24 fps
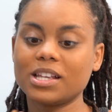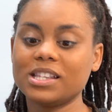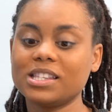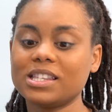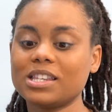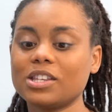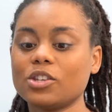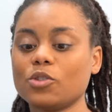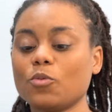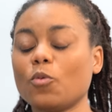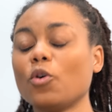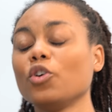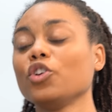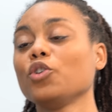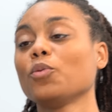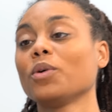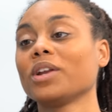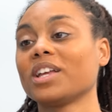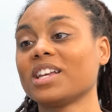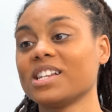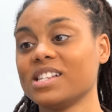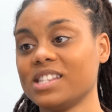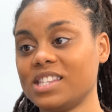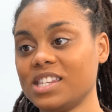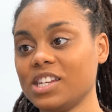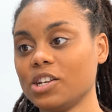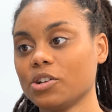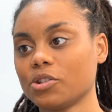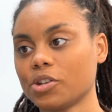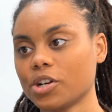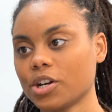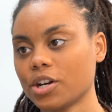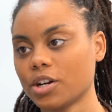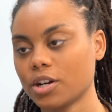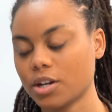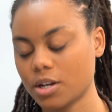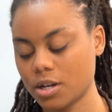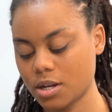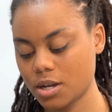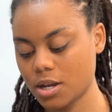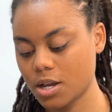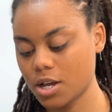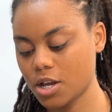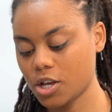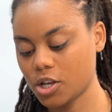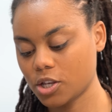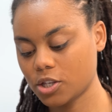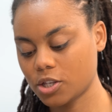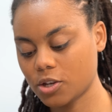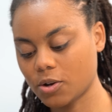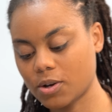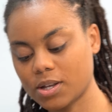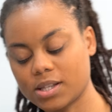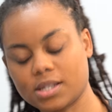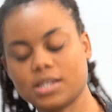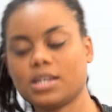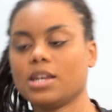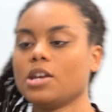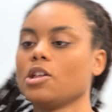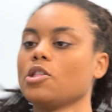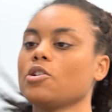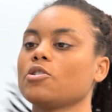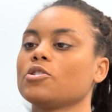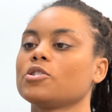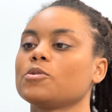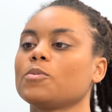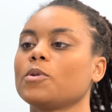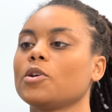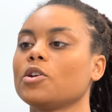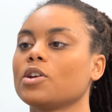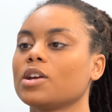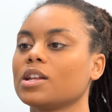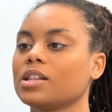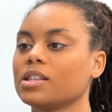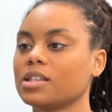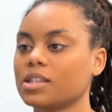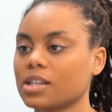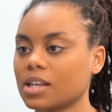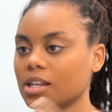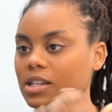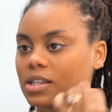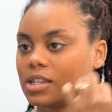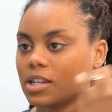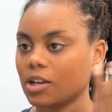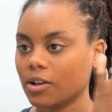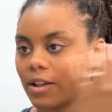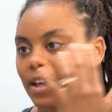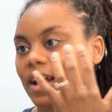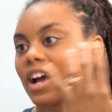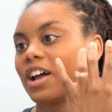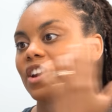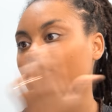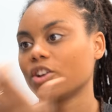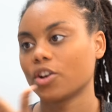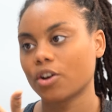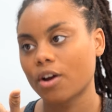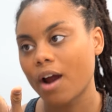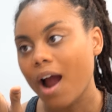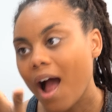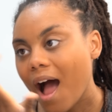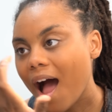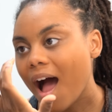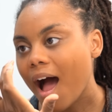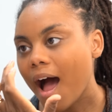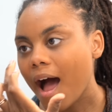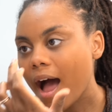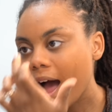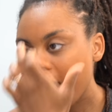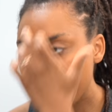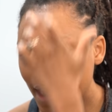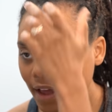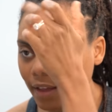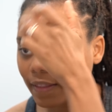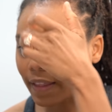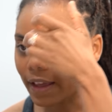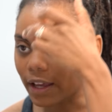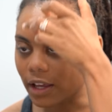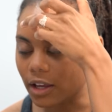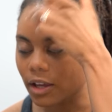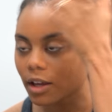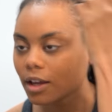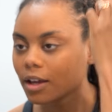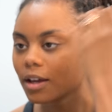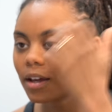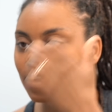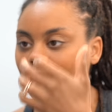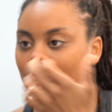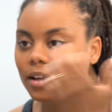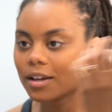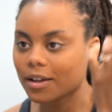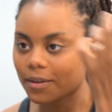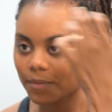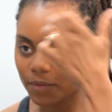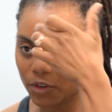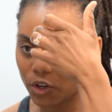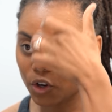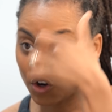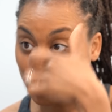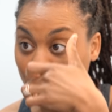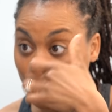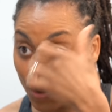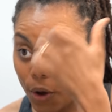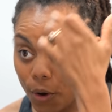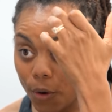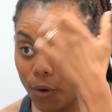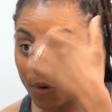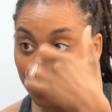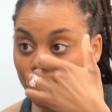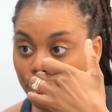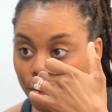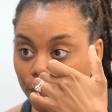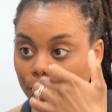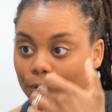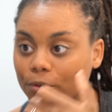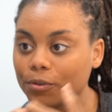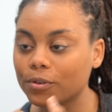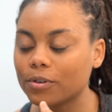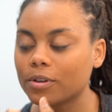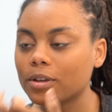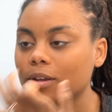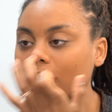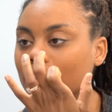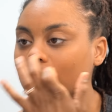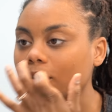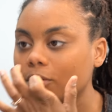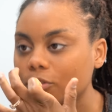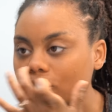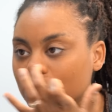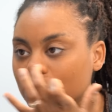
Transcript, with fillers: do you want concealer? So concealer is where you can conceal like under your eye, like your nose,